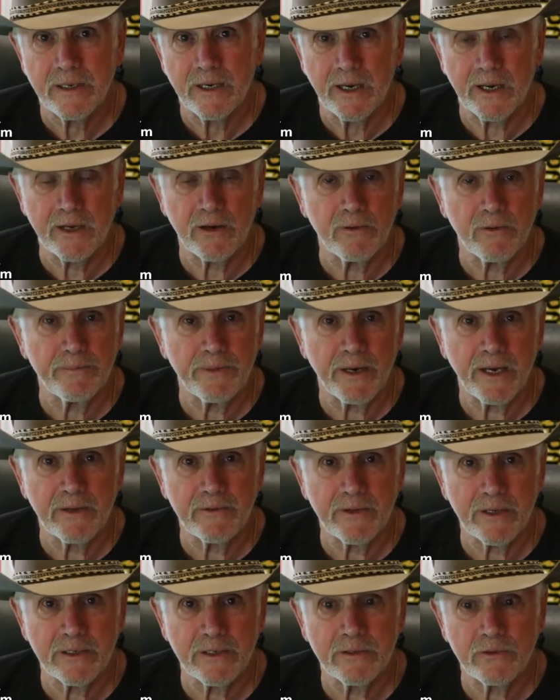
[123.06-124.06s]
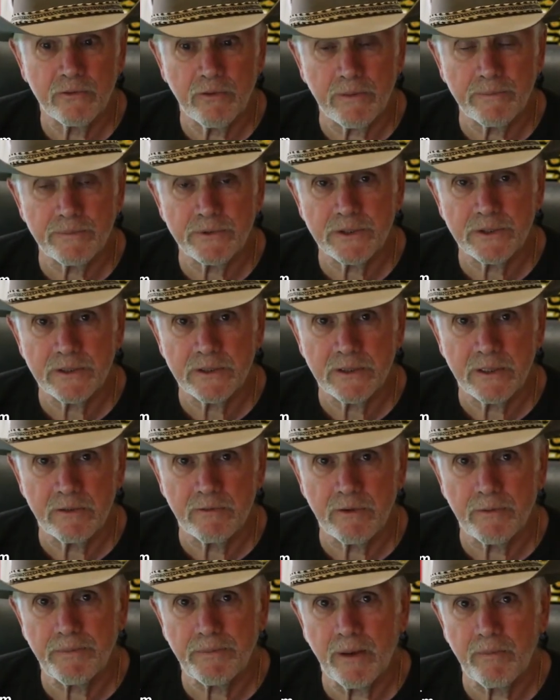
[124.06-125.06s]
I don't buy that Trump's a
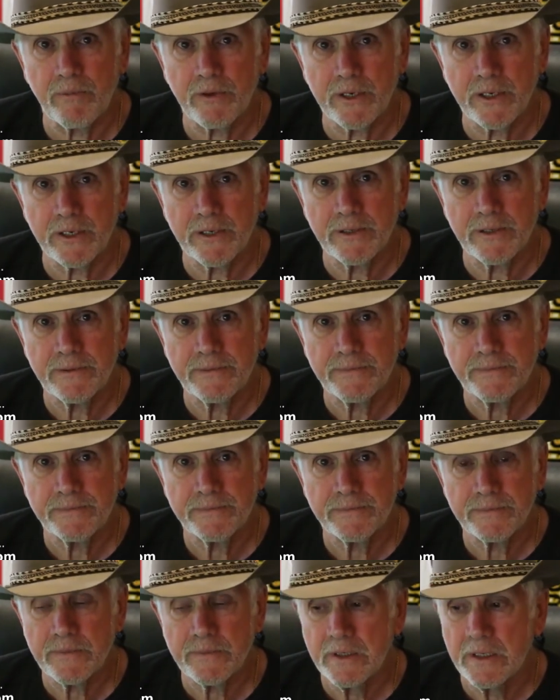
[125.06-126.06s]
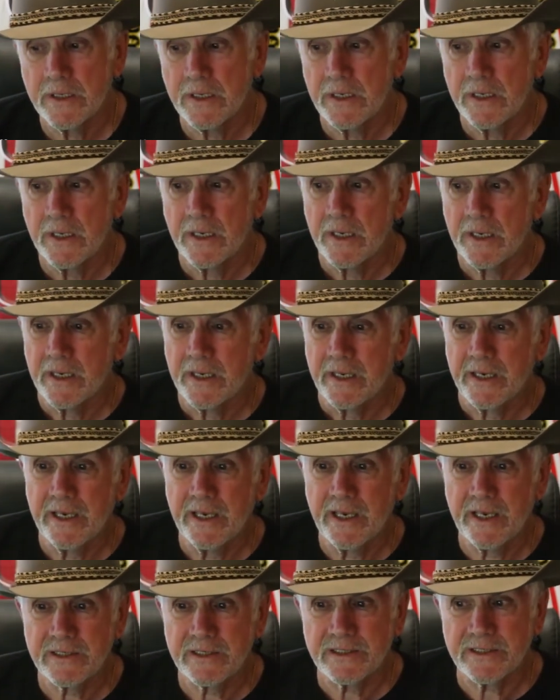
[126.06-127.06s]
Republican. He
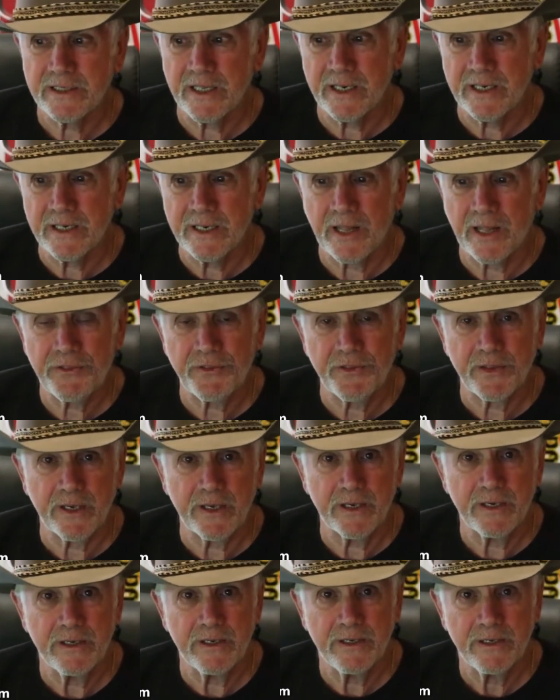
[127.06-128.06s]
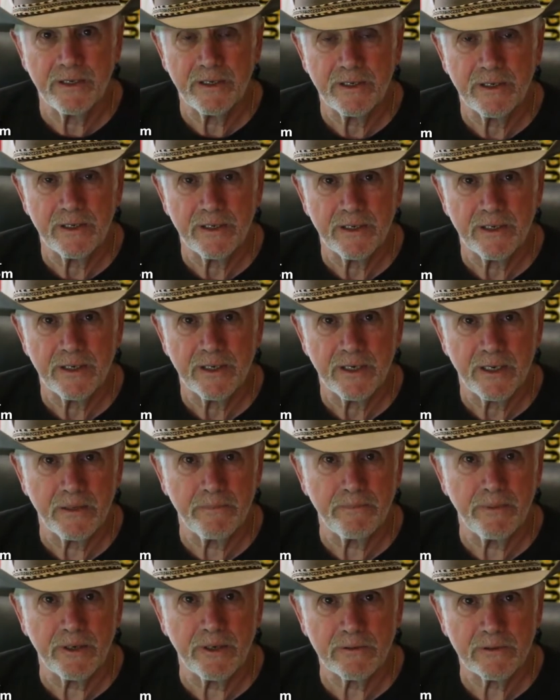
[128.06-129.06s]
has done nothing
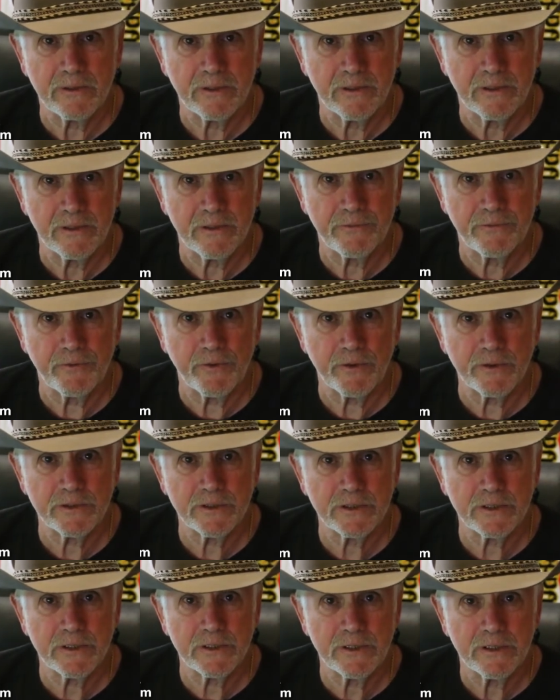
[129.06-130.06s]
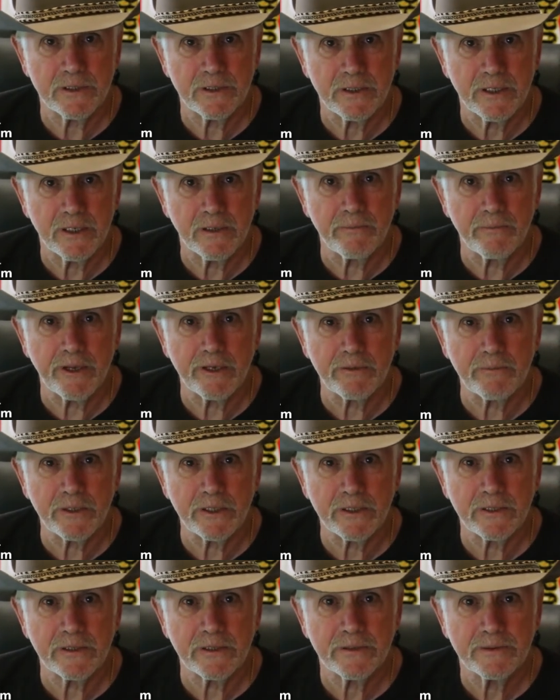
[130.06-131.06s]
about the First Amendment.